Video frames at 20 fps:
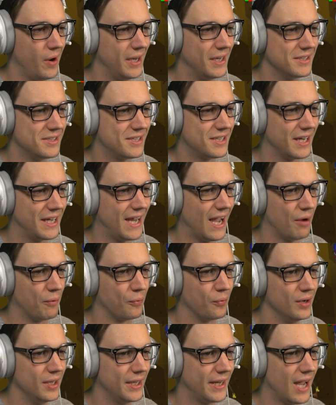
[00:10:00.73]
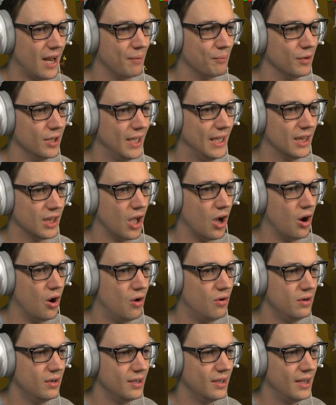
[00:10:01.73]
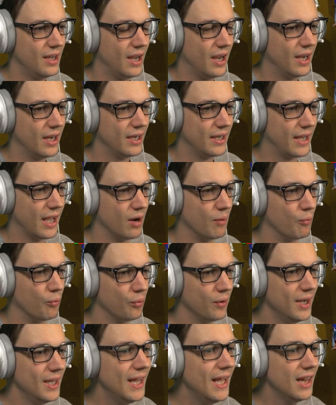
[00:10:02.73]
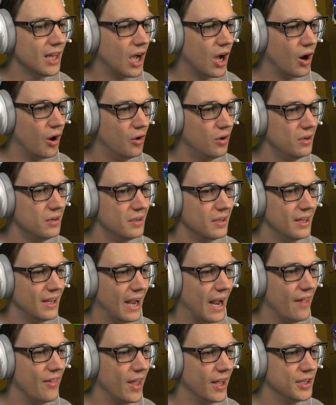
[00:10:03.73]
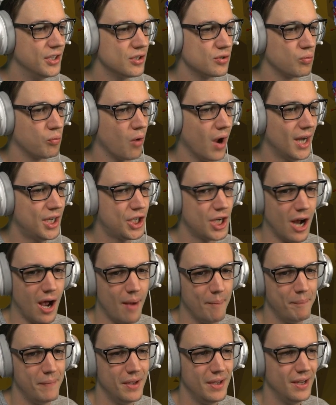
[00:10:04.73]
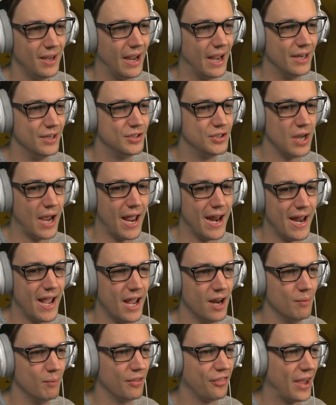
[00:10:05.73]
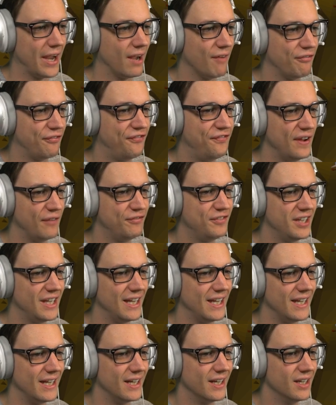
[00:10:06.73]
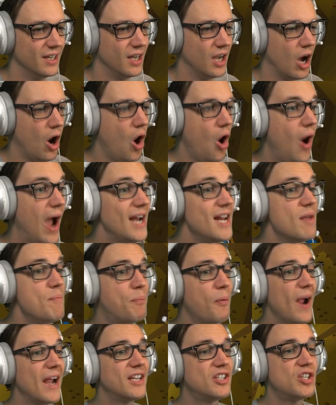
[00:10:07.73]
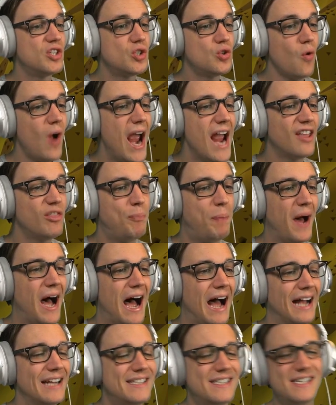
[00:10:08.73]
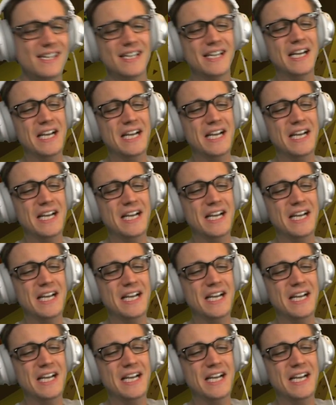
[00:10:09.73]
is to get re get them really low, get them really low, and then just rush up and, and hit them with like a fifteen. Oh, I didn't bring strength pods!